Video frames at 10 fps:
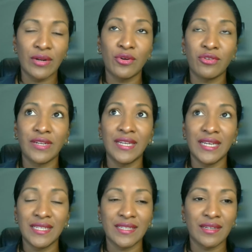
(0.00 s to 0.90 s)
COVID
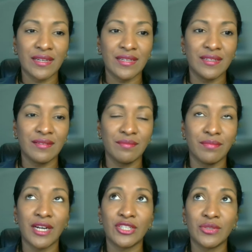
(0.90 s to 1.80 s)
hit in
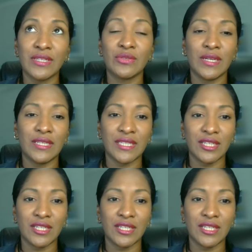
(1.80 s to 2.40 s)
March 2020,